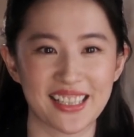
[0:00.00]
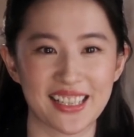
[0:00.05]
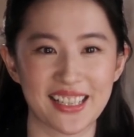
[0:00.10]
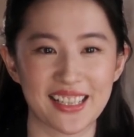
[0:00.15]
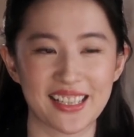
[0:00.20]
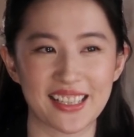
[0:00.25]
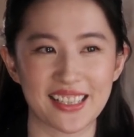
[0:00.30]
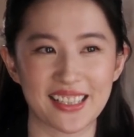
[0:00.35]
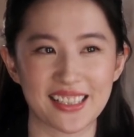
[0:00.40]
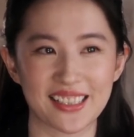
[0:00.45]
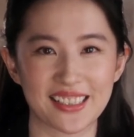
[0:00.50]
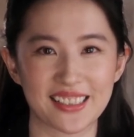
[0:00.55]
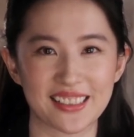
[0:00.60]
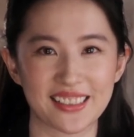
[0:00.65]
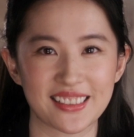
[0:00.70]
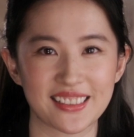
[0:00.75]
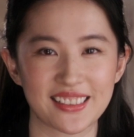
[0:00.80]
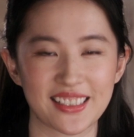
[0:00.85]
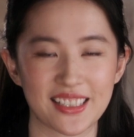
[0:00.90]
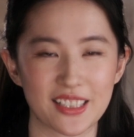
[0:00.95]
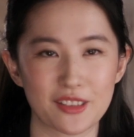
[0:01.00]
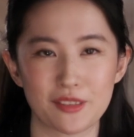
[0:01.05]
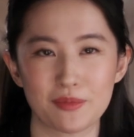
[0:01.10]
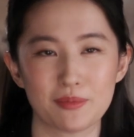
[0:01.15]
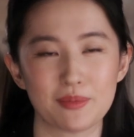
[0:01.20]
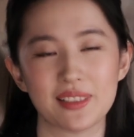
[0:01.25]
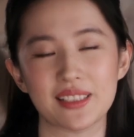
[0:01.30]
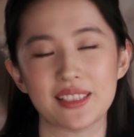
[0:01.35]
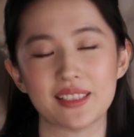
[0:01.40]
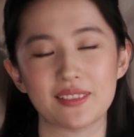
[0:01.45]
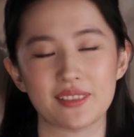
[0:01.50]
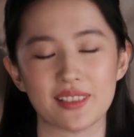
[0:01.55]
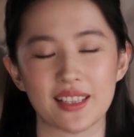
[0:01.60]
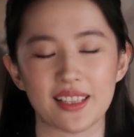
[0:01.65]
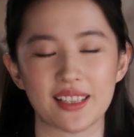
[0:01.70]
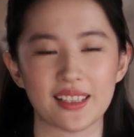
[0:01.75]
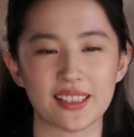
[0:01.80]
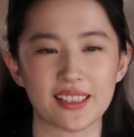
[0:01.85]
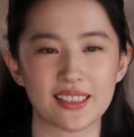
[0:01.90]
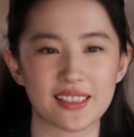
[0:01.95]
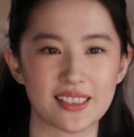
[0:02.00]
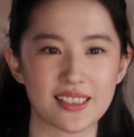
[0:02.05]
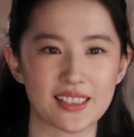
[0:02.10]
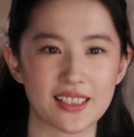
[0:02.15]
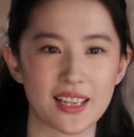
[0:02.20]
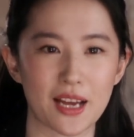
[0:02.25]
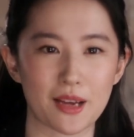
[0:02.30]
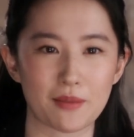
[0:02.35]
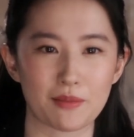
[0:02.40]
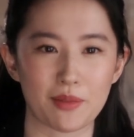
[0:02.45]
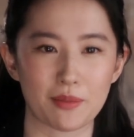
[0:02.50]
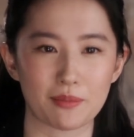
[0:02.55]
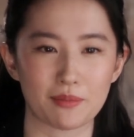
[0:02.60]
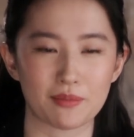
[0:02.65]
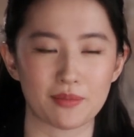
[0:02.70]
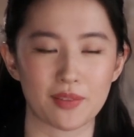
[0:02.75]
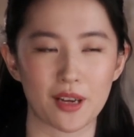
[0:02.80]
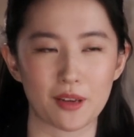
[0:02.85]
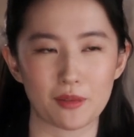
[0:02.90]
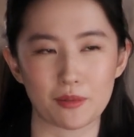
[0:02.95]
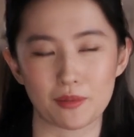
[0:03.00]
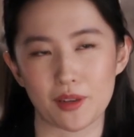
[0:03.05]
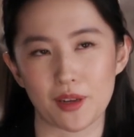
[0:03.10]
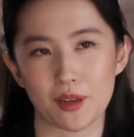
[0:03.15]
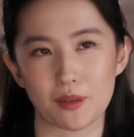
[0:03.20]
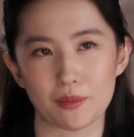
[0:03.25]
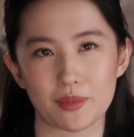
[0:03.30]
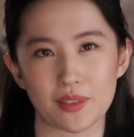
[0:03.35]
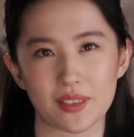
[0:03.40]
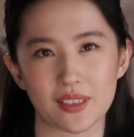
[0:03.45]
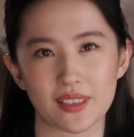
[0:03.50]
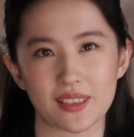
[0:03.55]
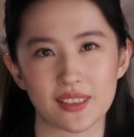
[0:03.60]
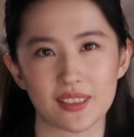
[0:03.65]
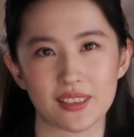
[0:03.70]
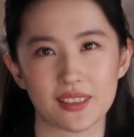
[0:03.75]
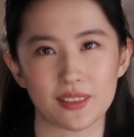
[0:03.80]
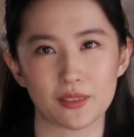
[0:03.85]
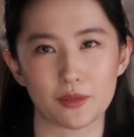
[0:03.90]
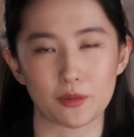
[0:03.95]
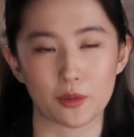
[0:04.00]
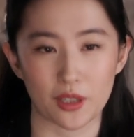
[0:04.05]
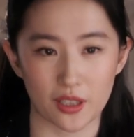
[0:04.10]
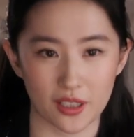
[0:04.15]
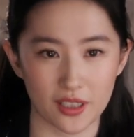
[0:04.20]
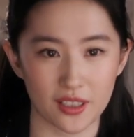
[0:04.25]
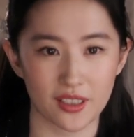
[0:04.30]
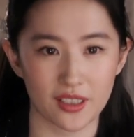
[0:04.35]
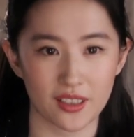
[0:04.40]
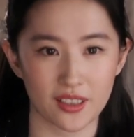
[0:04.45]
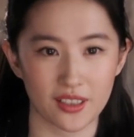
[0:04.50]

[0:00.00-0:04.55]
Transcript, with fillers: i i couldn't believe that this time i'm i'll, I'll be work